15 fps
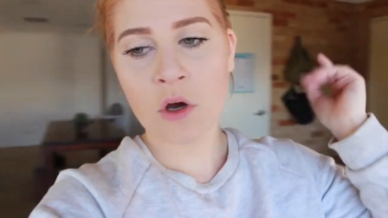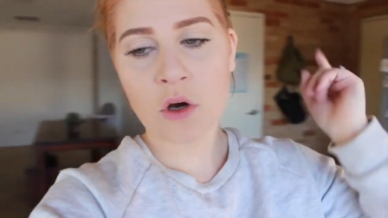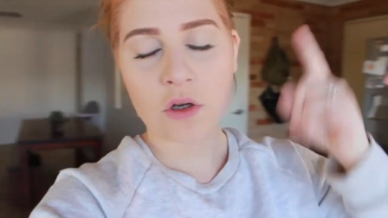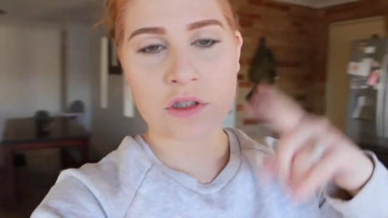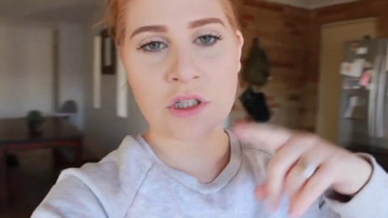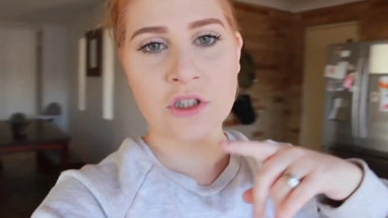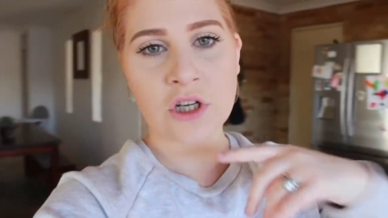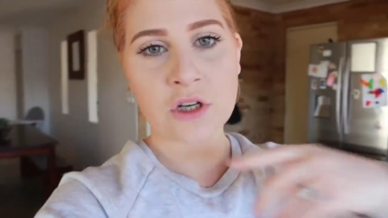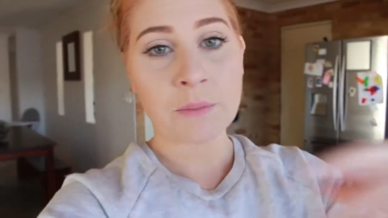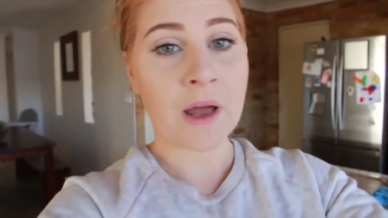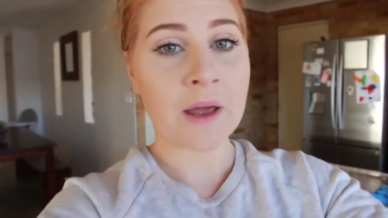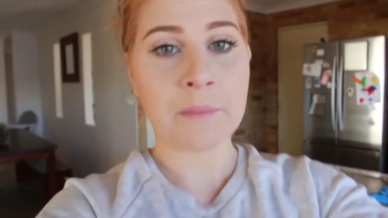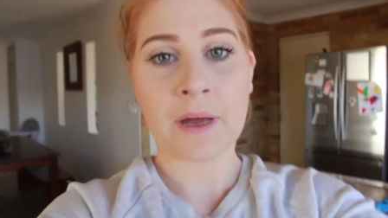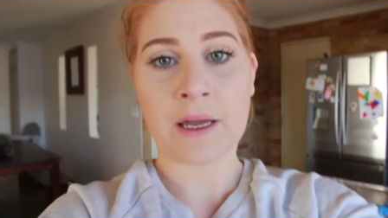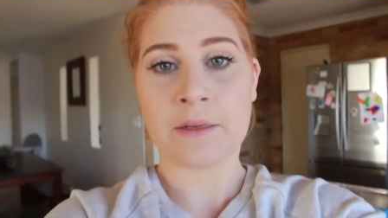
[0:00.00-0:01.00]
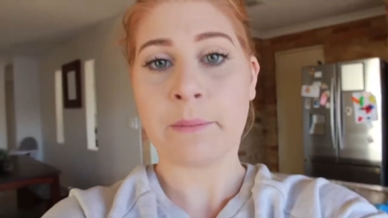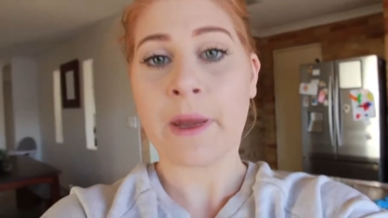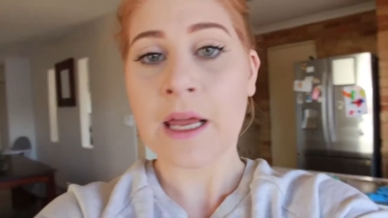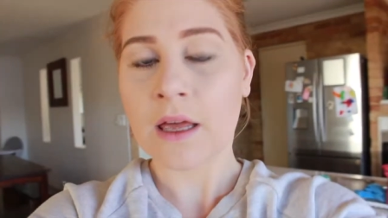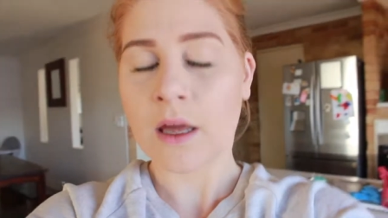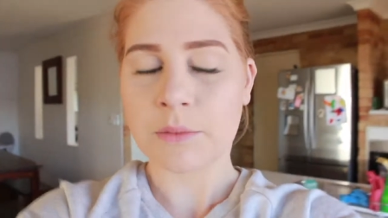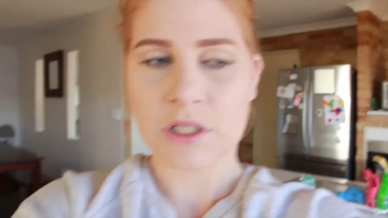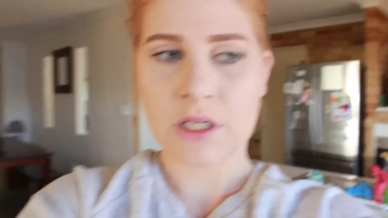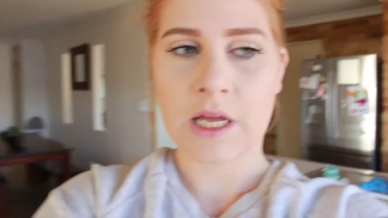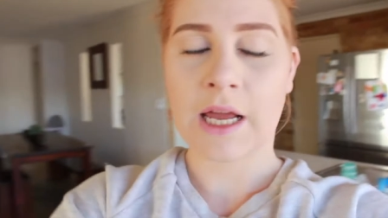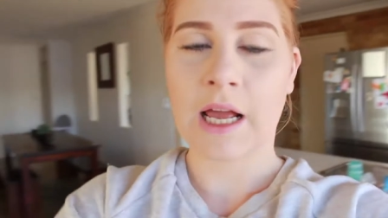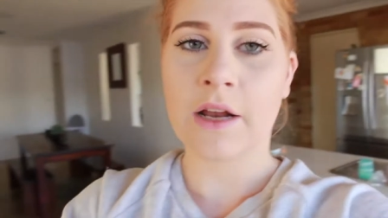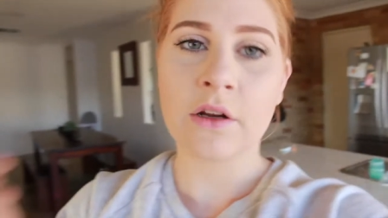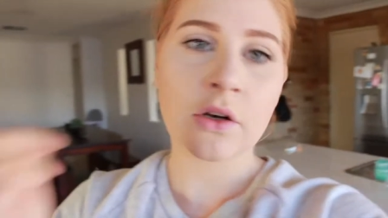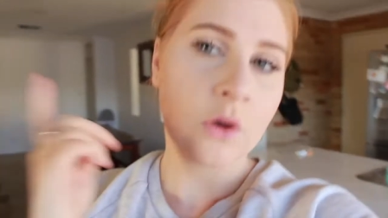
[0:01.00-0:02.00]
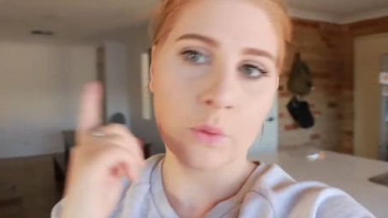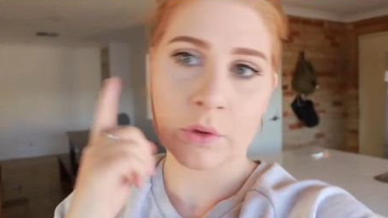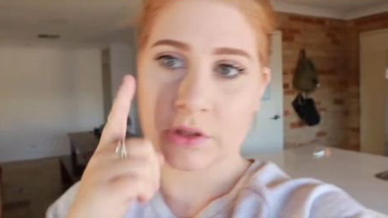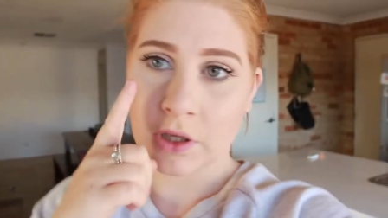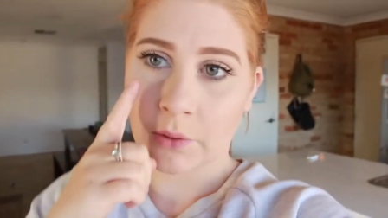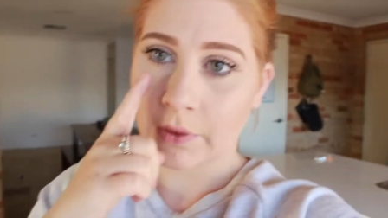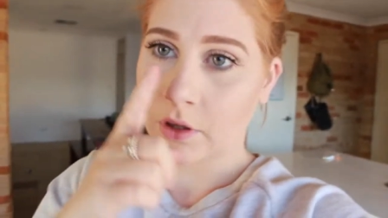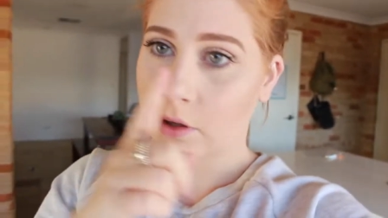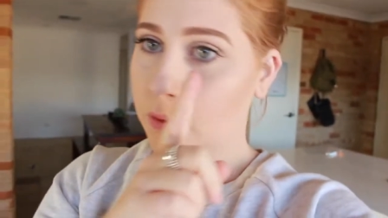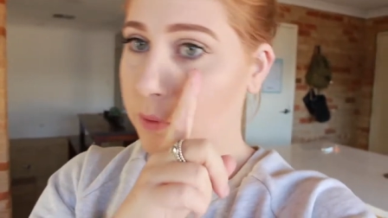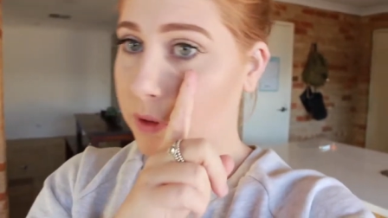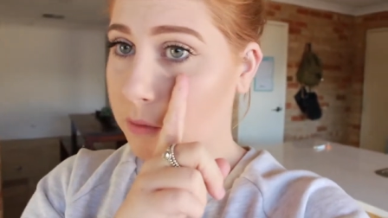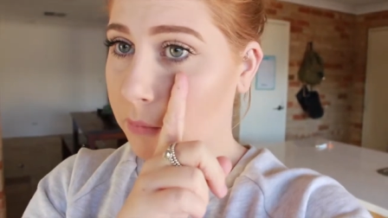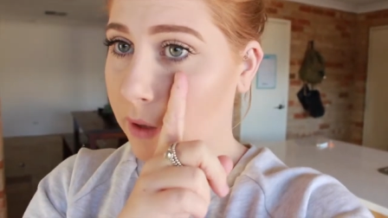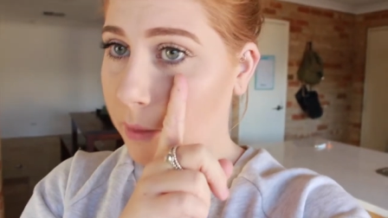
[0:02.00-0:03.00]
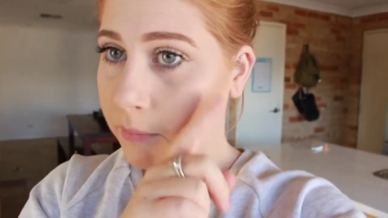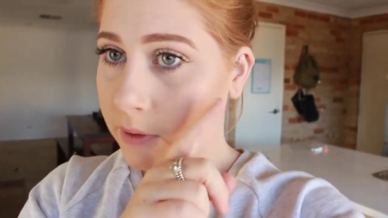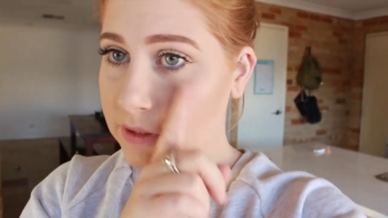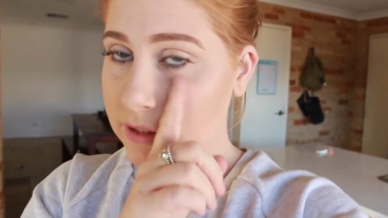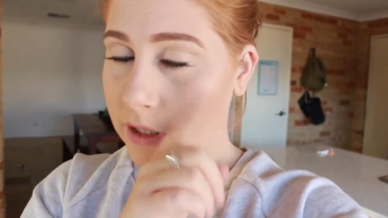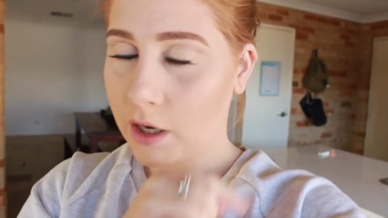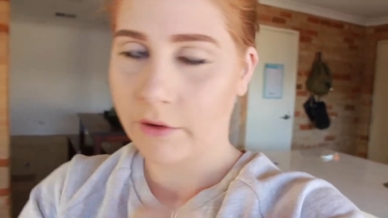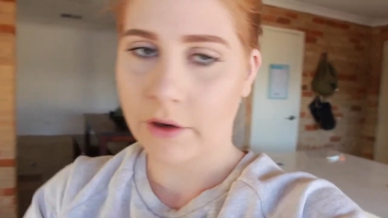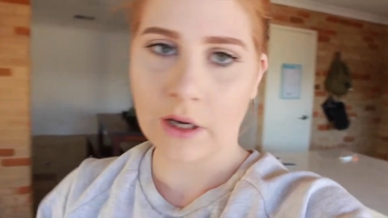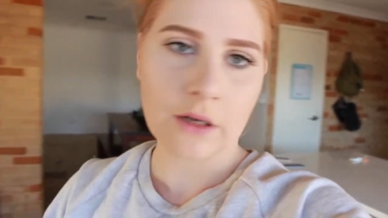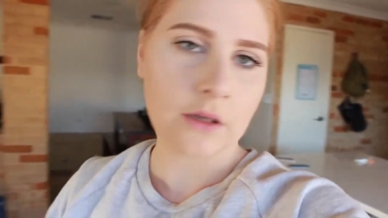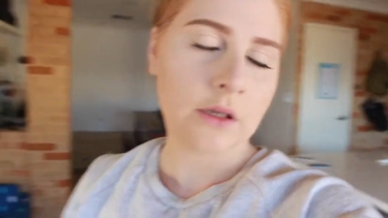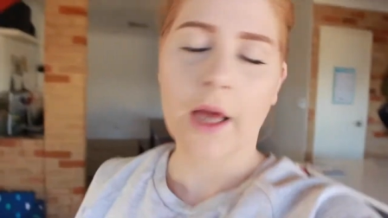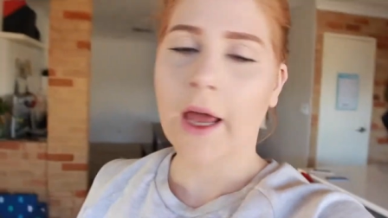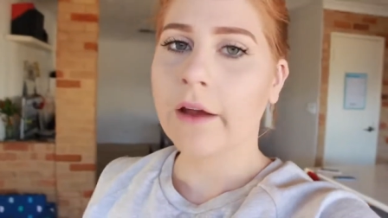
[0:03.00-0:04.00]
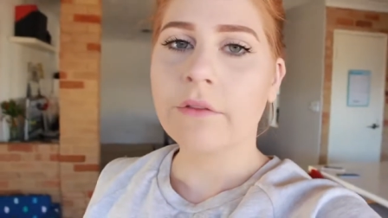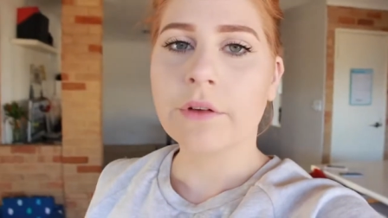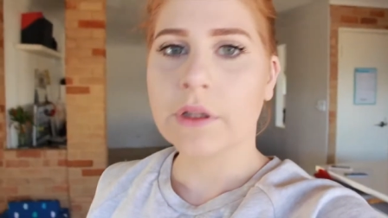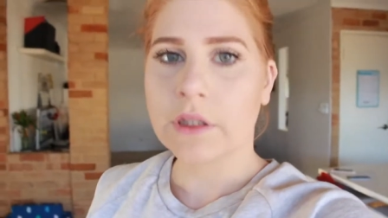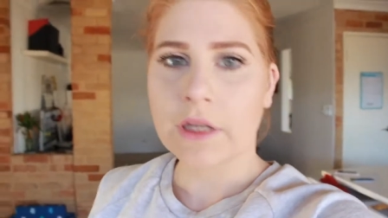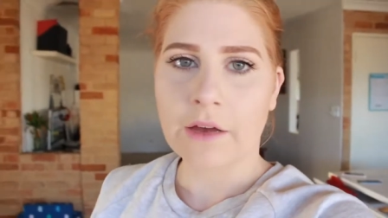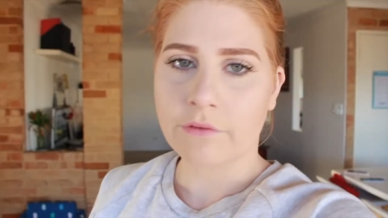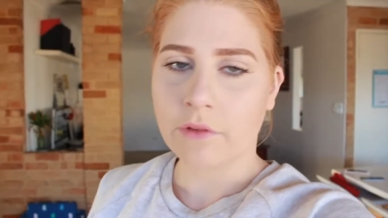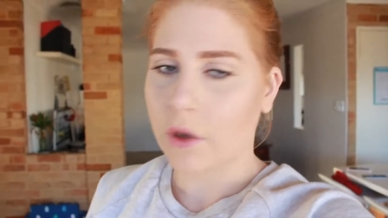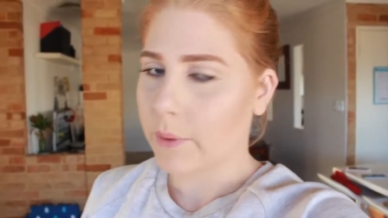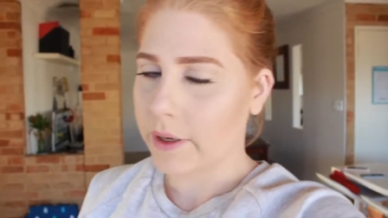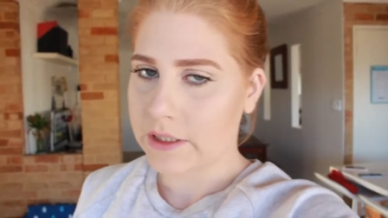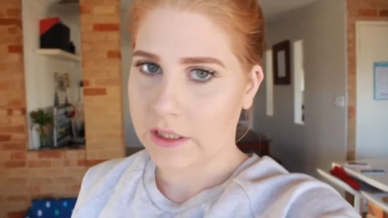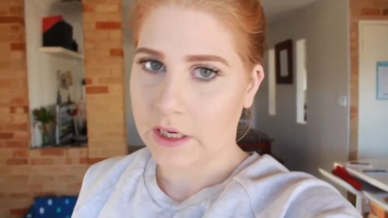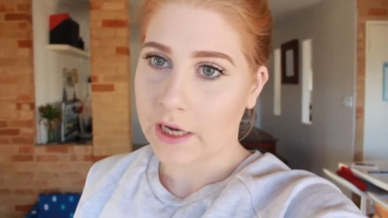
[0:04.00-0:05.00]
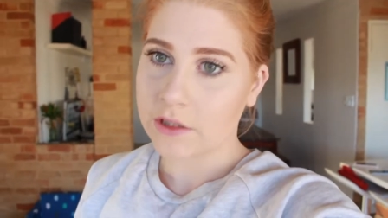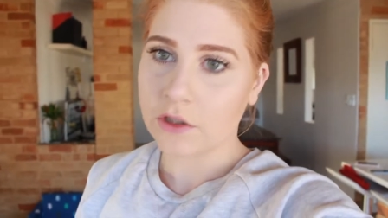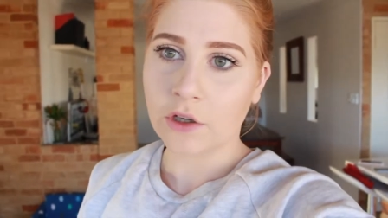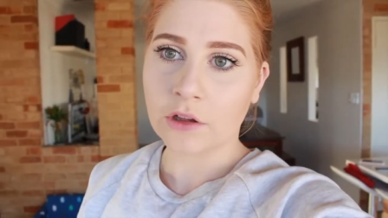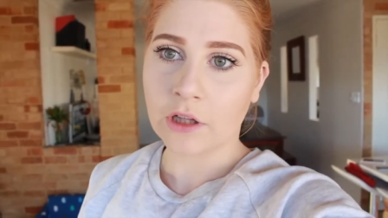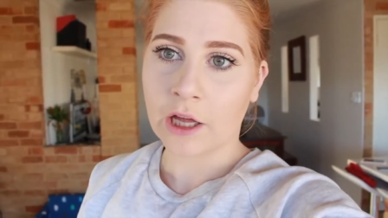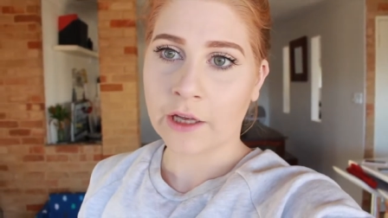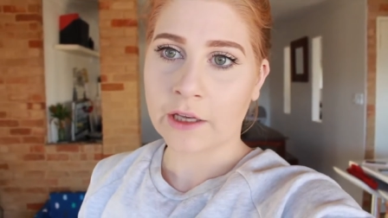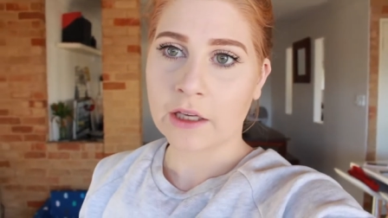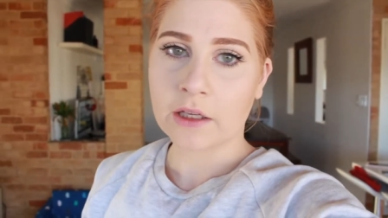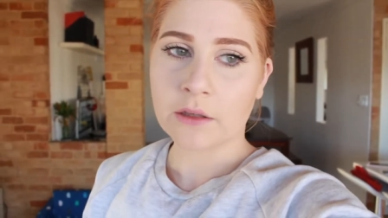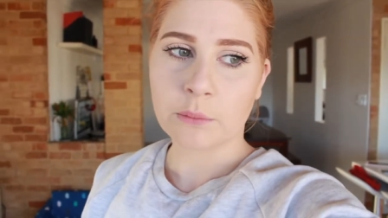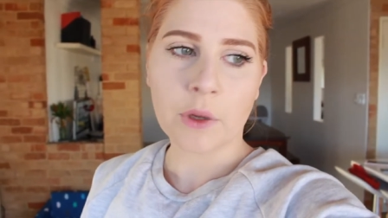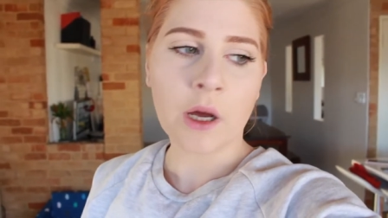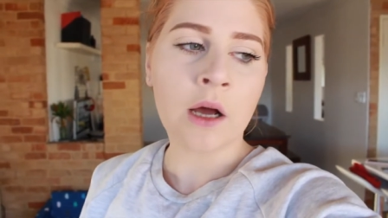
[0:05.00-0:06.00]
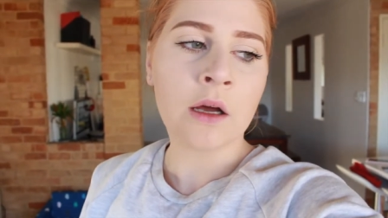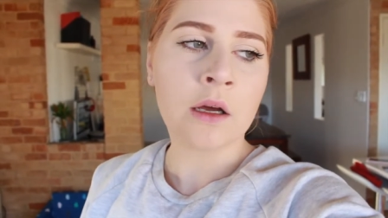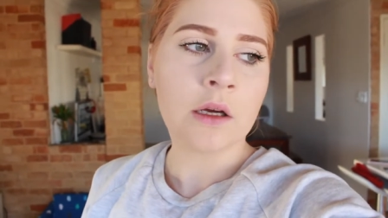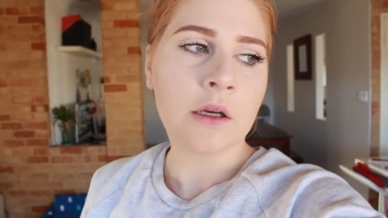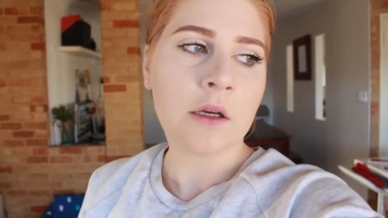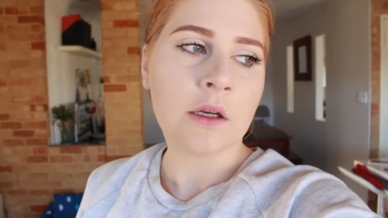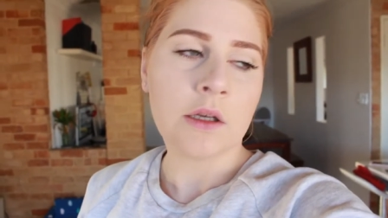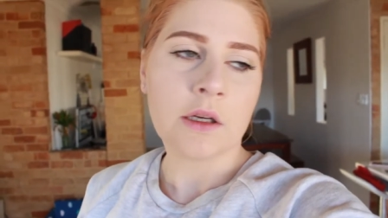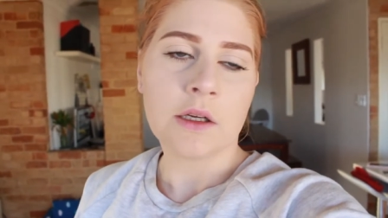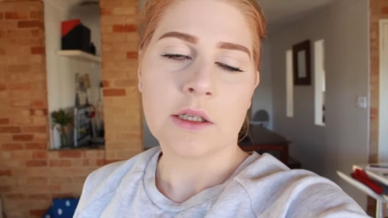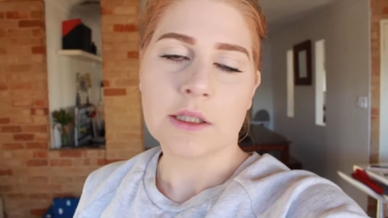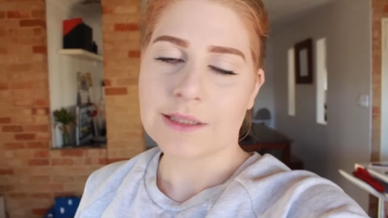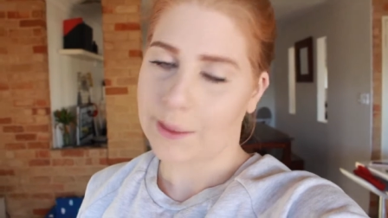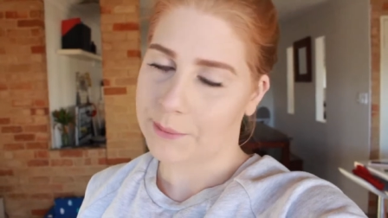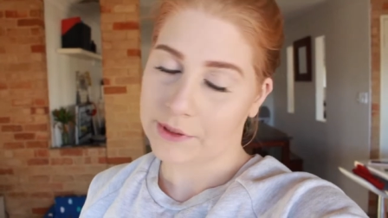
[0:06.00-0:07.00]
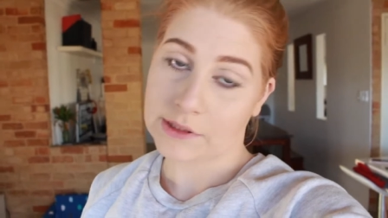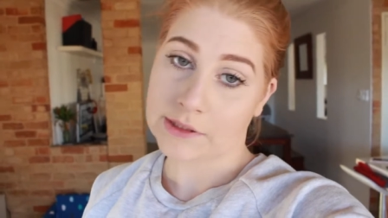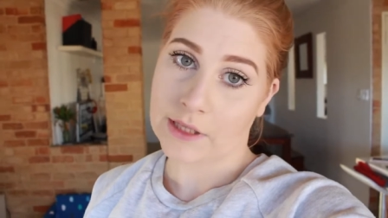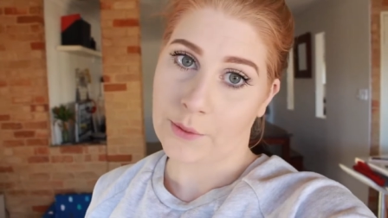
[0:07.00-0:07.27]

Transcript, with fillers: Also, don't mind my makeup today. I don't know what's going on with my mascara. I really have no idea. I don't like it, but something's